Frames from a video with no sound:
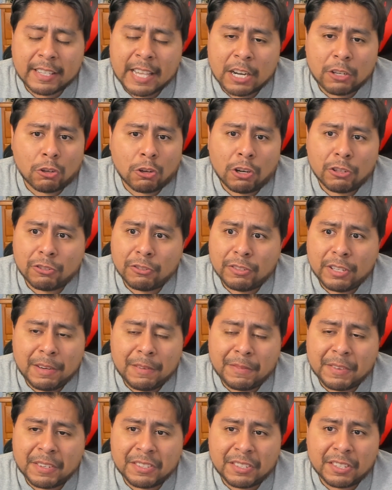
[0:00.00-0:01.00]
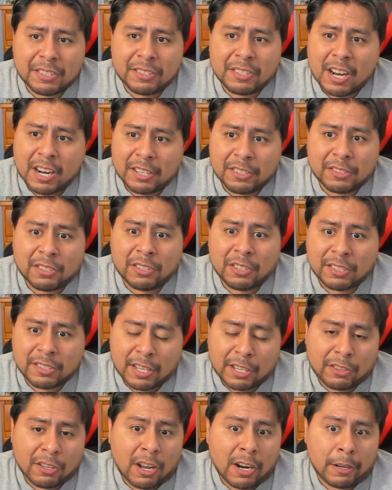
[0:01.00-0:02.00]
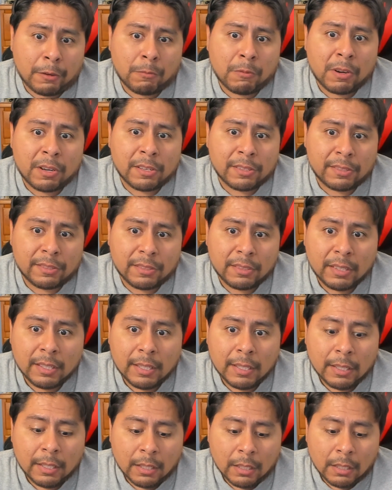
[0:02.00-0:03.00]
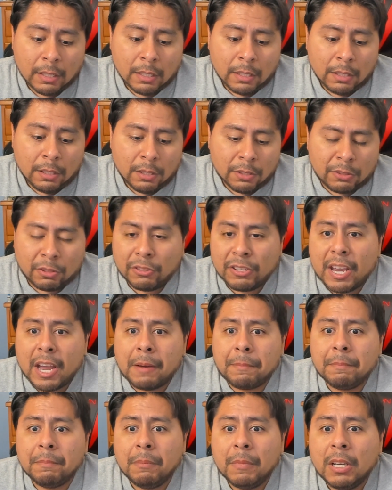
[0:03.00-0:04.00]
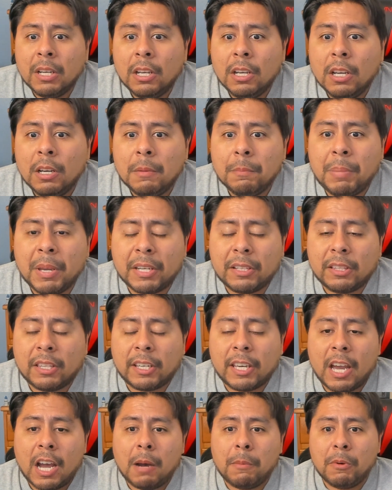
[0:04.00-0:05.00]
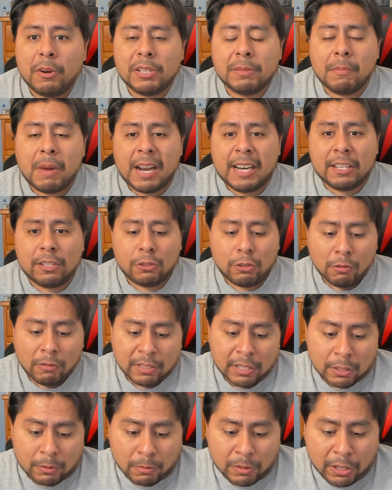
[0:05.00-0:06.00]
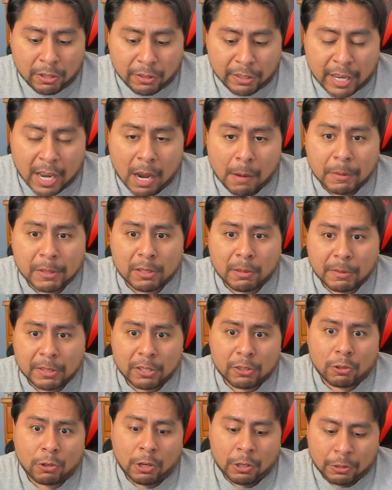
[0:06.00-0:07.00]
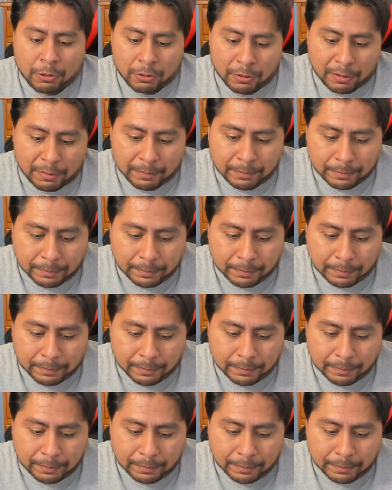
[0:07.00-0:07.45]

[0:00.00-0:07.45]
That Charger defense is not as good as I thought it was. So yeah, pick the Cowboys -2 in this one here. The Cowboys over the Chargers.